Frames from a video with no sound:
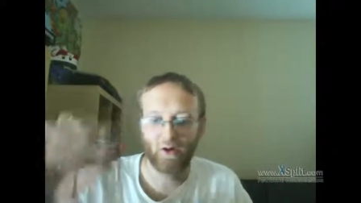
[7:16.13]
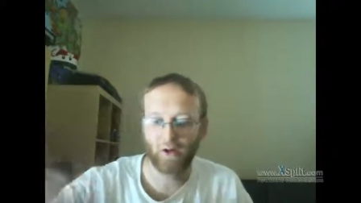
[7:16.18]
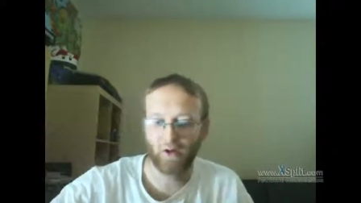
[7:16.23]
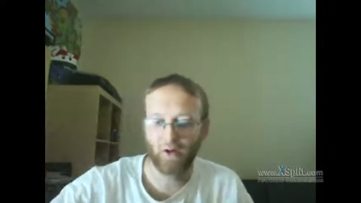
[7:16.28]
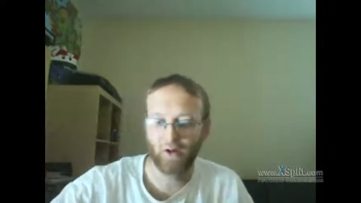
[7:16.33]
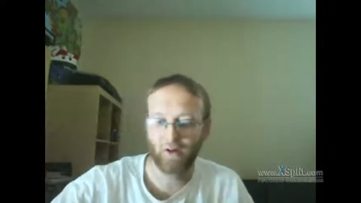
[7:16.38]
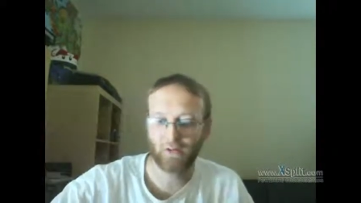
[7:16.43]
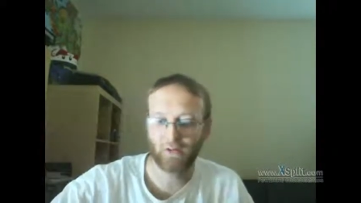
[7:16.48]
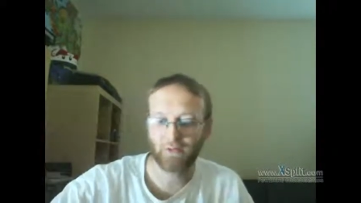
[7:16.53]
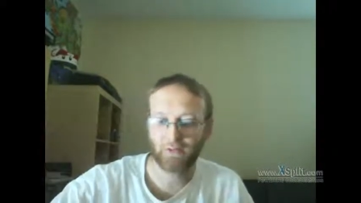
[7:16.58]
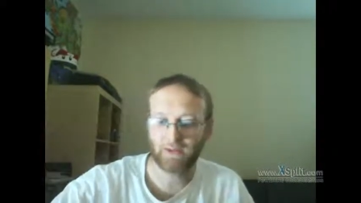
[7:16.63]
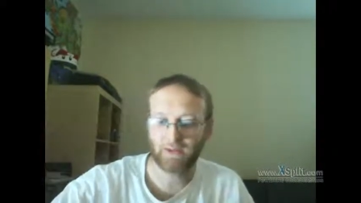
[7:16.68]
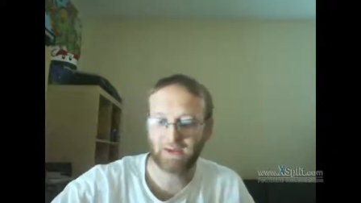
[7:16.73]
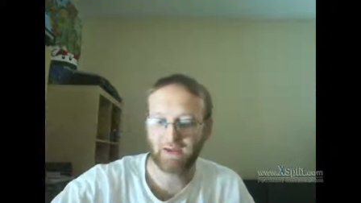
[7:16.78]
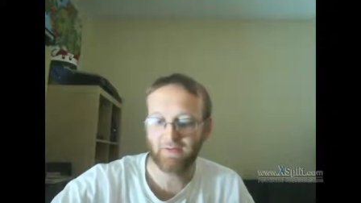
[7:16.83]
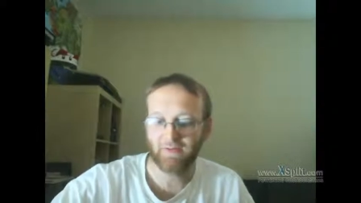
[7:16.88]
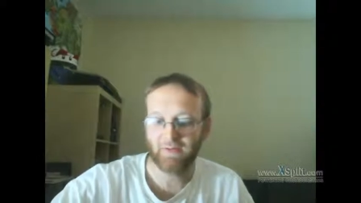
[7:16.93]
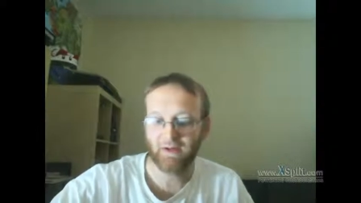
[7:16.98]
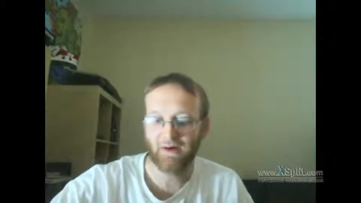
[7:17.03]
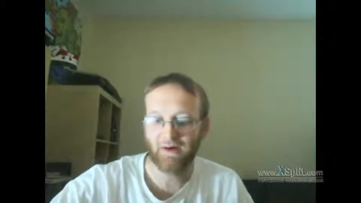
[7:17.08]
All three
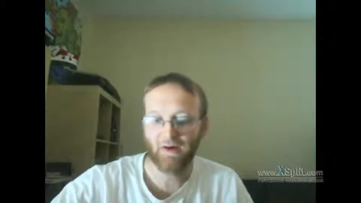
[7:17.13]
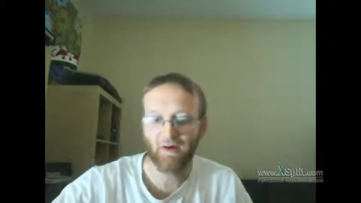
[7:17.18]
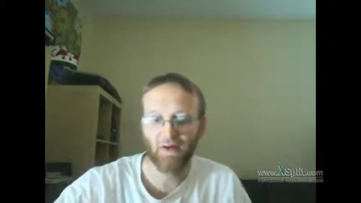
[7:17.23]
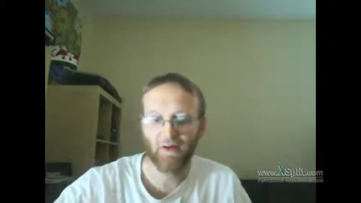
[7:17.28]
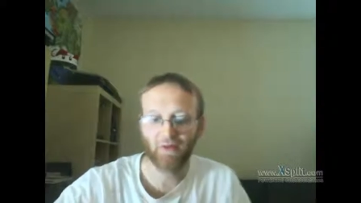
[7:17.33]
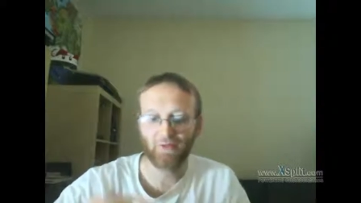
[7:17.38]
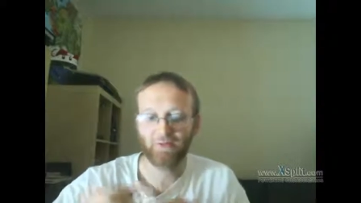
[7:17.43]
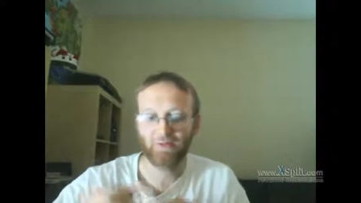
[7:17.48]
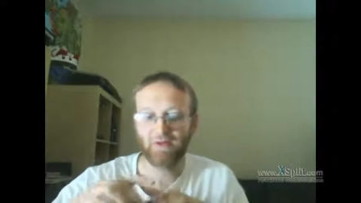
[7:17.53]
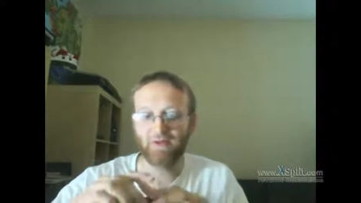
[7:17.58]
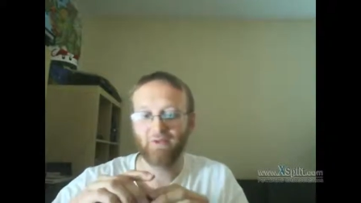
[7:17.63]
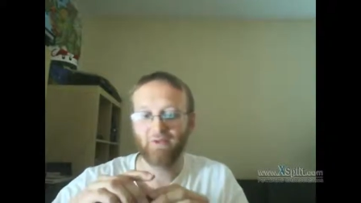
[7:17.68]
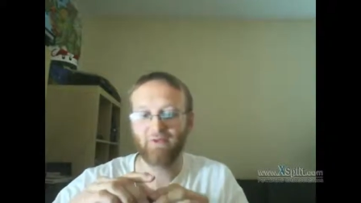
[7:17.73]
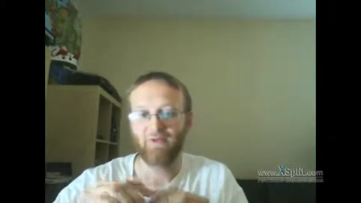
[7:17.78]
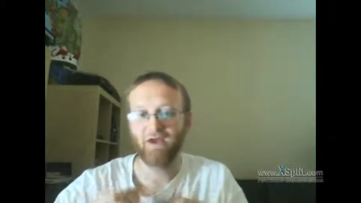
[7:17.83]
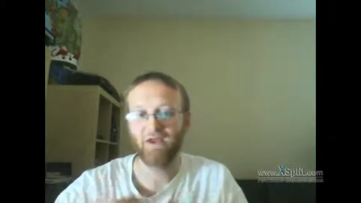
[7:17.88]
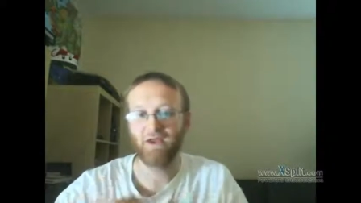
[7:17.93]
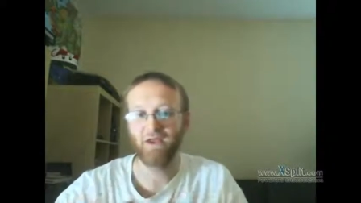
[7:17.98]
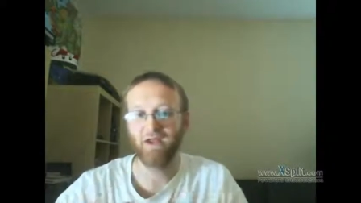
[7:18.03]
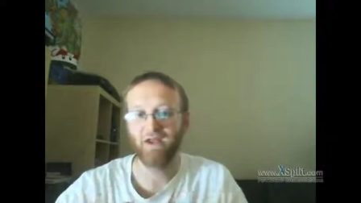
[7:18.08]
of the
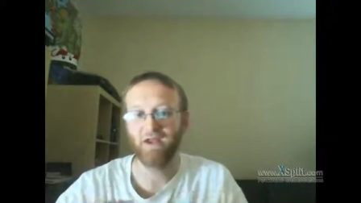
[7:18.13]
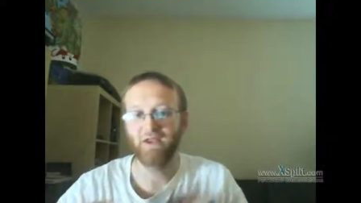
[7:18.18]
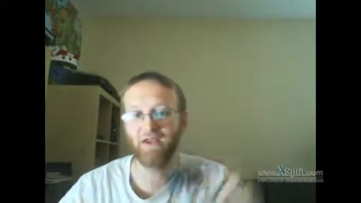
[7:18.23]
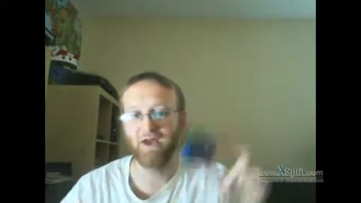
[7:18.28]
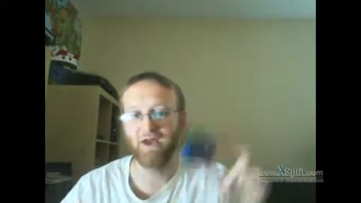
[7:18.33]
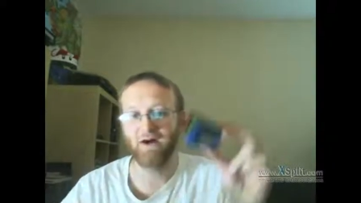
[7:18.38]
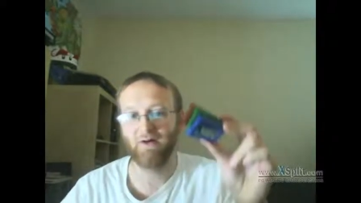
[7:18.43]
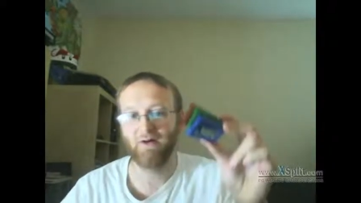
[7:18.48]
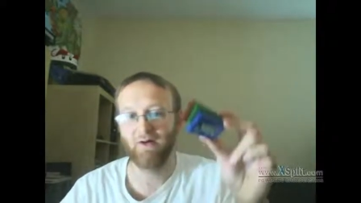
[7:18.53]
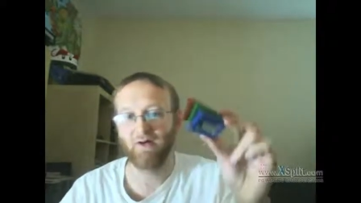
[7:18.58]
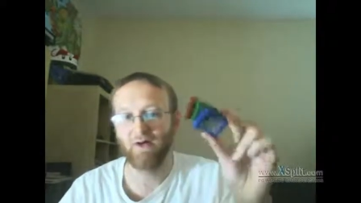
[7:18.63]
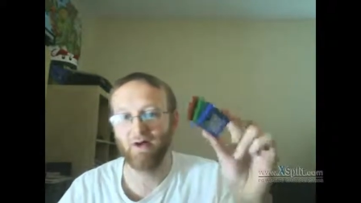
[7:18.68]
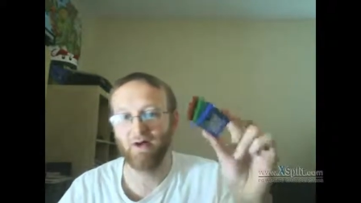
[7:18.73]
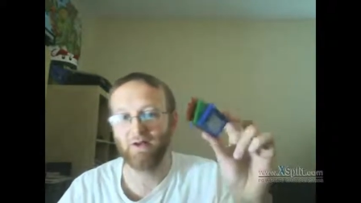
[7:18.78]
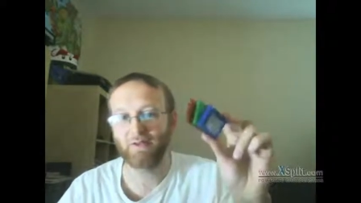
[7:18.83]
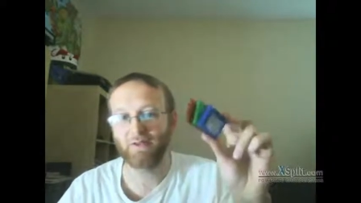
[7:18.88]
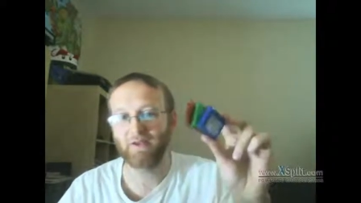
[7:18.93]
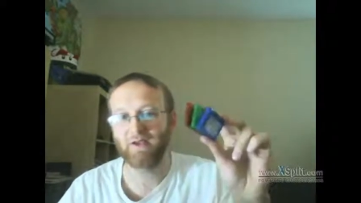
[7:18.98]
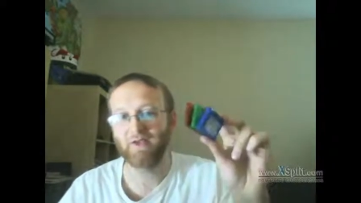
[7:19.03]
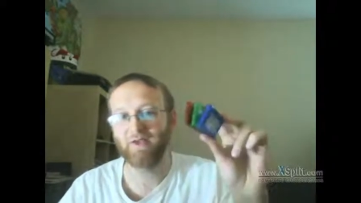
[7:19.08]
set. Now, all
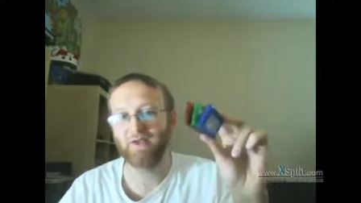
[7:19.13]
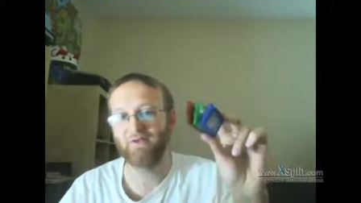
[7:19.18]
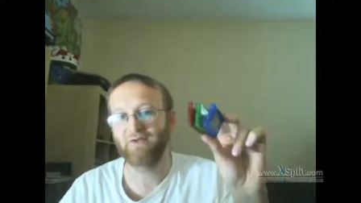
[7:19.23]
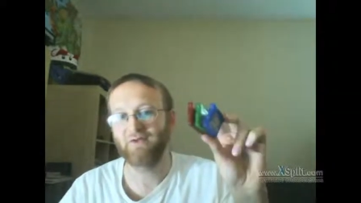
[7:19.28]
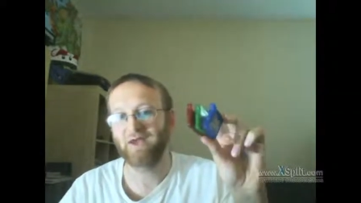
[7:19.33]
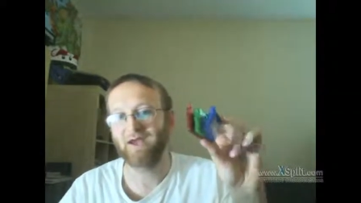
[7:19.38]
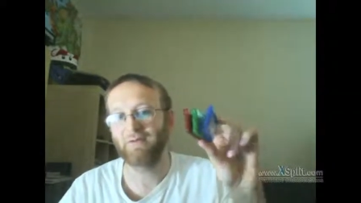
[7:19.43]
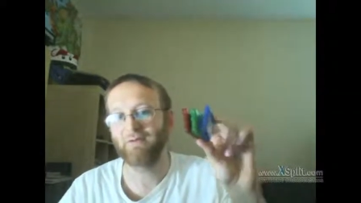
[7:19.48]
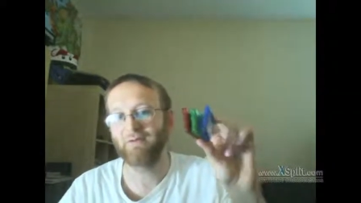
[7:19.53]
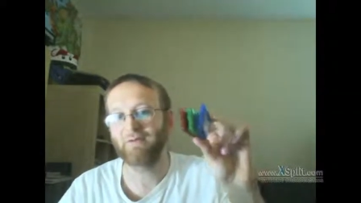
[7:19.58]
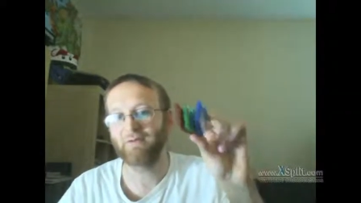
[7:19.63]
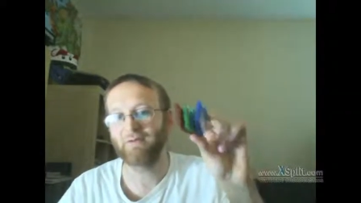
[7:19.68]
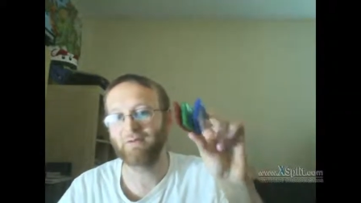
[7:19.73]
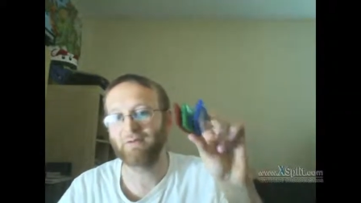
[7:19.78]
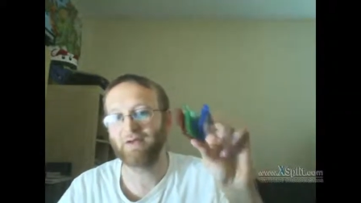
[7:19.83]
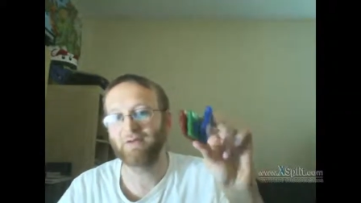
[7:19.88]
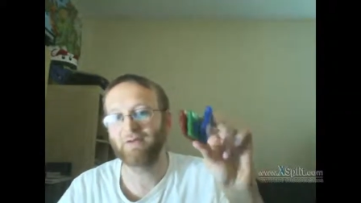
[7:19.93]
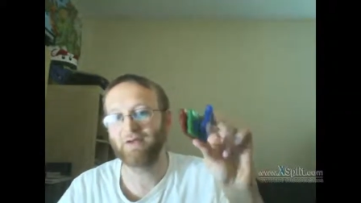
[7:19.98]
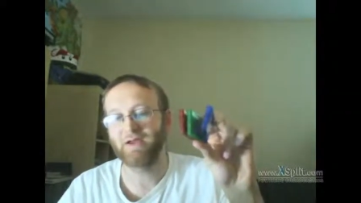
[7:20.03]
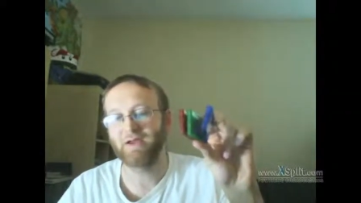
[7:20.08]
three of these games are
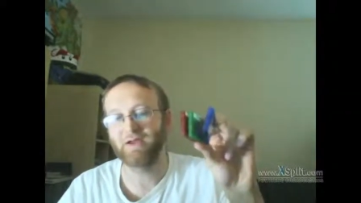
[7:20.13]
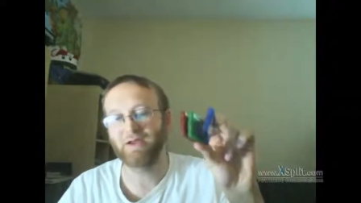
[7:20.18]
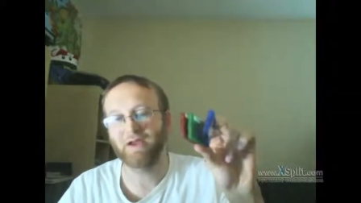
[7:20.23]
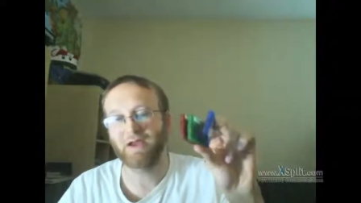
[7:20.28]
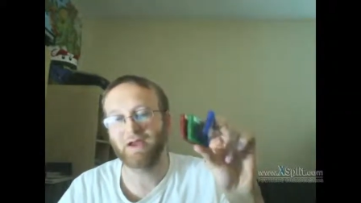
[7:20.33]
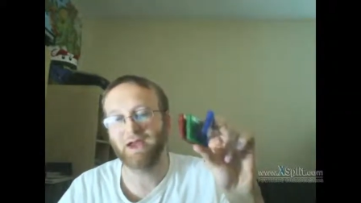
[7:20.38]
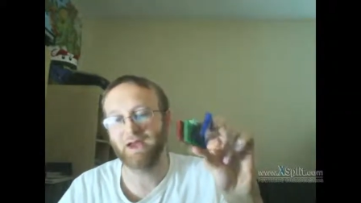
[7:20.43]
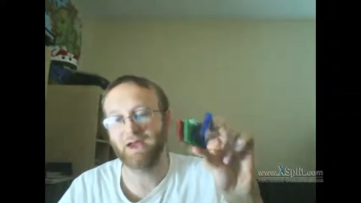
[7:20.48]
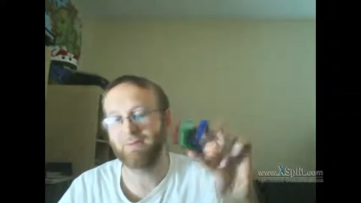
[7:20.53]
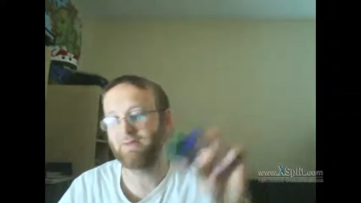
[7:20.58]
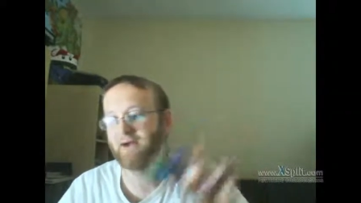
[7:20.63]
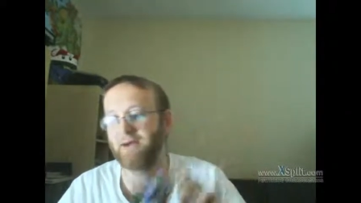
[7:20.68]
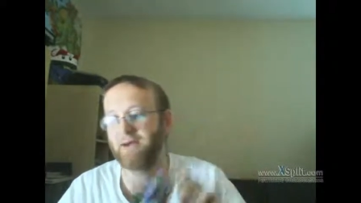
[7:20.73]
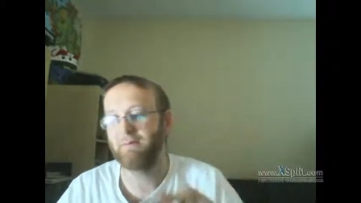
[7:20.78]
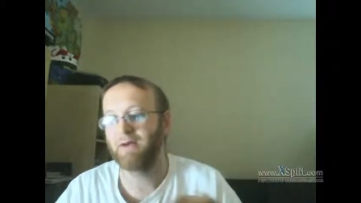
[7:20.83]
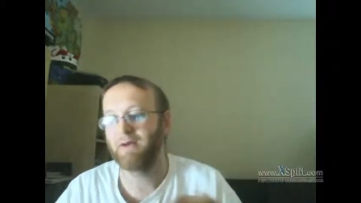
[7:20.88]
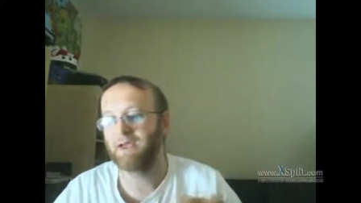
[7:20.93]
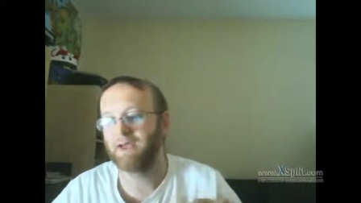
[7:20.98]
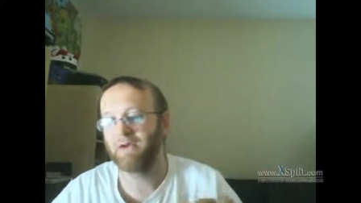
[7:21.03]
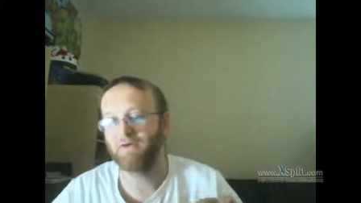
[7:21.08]
really good games. I'm
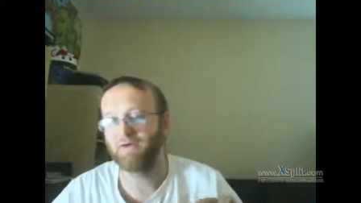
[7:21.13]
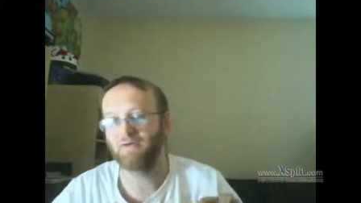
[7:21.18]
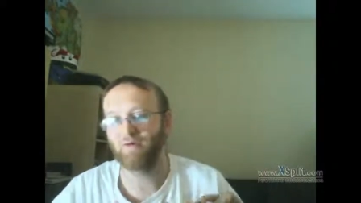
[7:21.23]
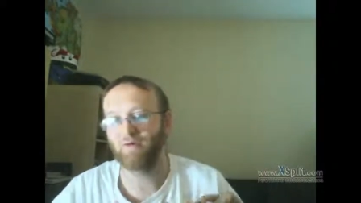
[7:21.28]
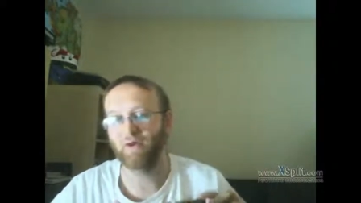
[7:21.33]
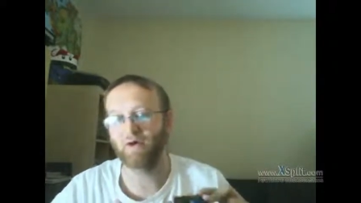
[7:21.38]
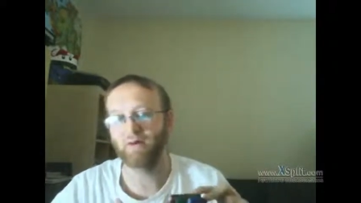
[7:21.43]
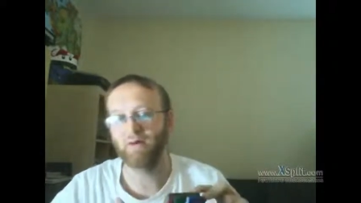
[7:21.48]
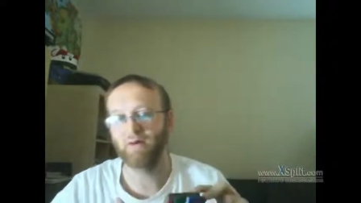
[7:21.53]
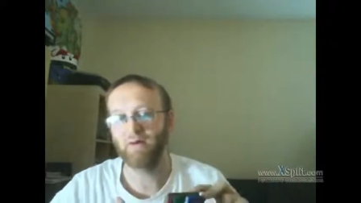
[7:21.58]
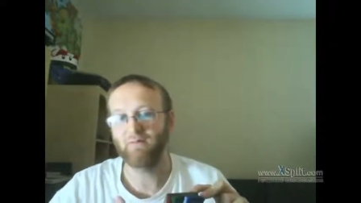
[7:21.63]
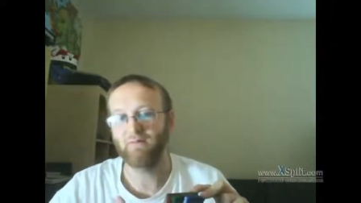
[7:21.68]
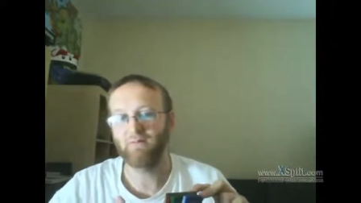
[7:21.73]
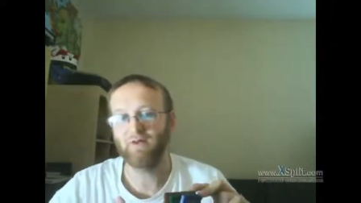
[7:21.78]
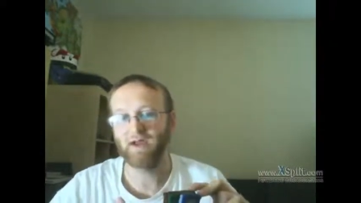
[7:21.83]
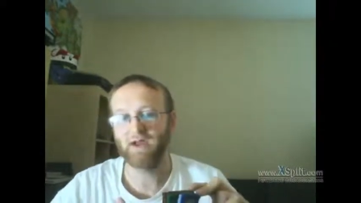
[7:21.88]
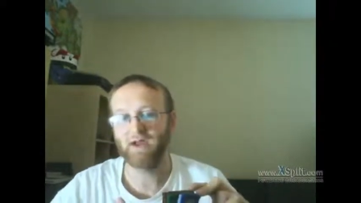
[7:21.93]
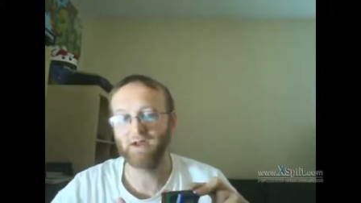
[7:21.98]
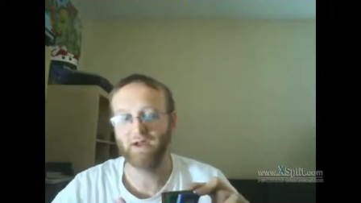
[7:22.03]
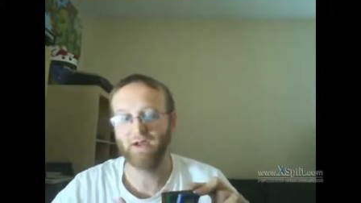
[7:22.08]
a huge Pokemon
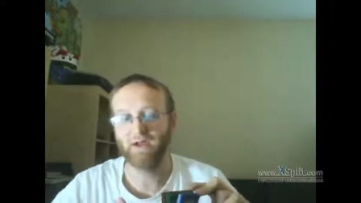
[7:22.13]
fan.